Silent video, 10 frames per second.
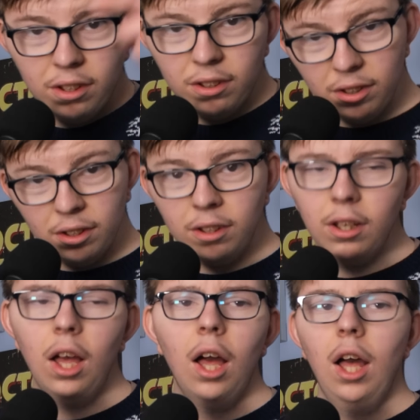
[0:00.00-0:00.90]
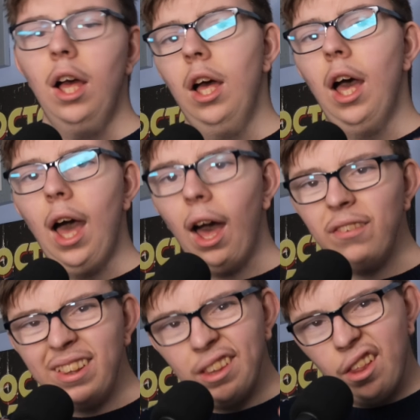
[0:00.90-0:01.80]
the
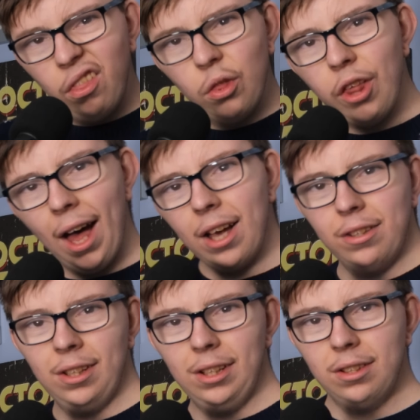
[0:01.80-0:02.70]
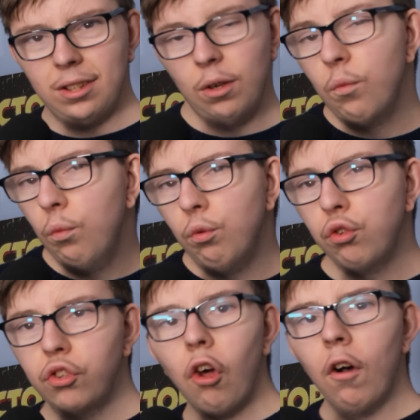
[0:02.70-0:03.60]
having that as its
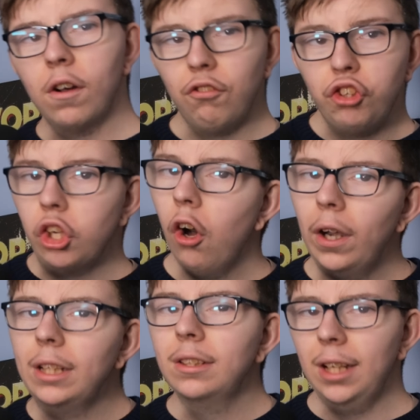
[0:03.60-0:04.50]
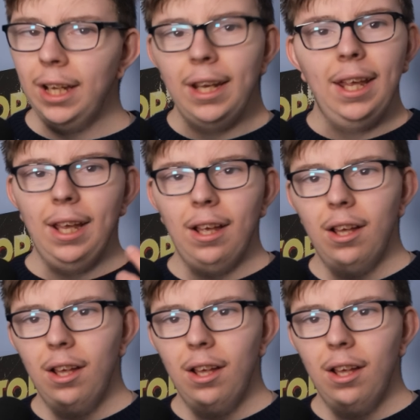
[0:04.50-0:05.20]
song of choice in it,